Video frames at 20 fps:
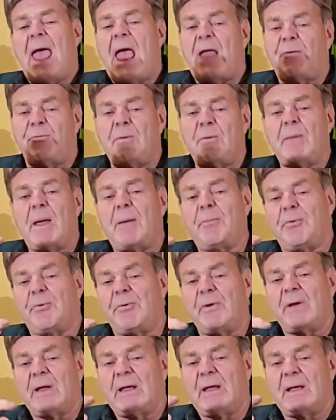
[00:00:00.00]
And
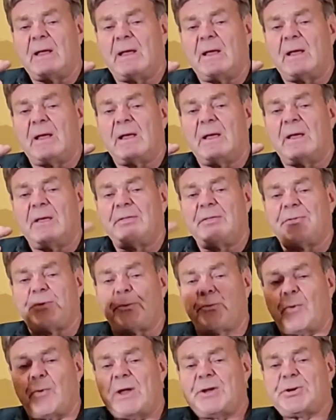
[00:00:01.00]
remember,
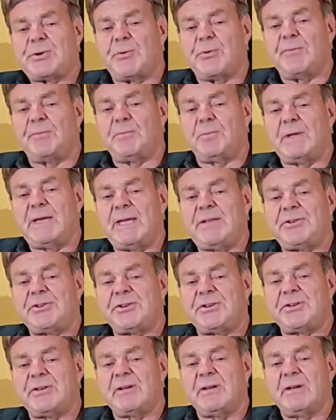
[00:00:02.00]
the ratio of
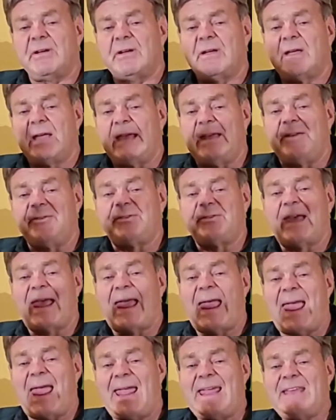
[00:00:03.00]
bleach is
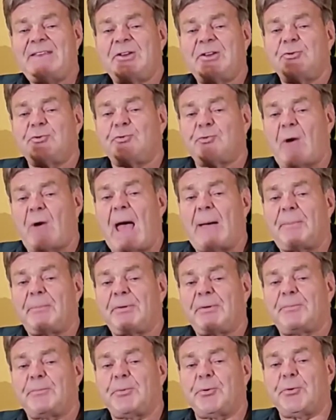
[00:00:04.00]
eight
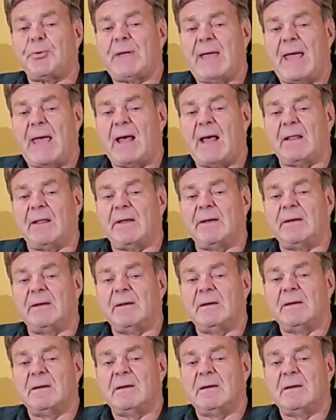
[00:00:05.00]
drops per gallon